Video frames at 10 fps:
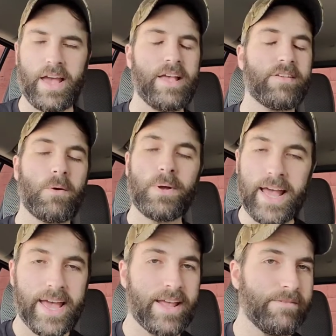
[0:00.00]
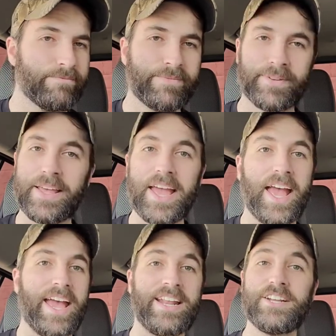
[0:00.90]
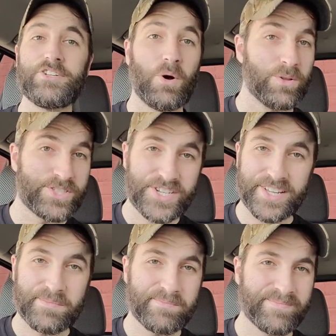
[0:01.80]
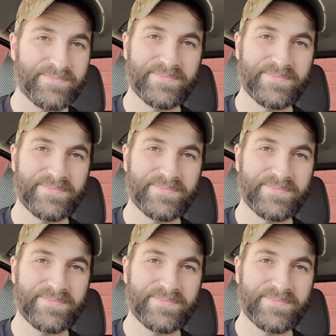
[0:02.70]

as I went ahead and indulged him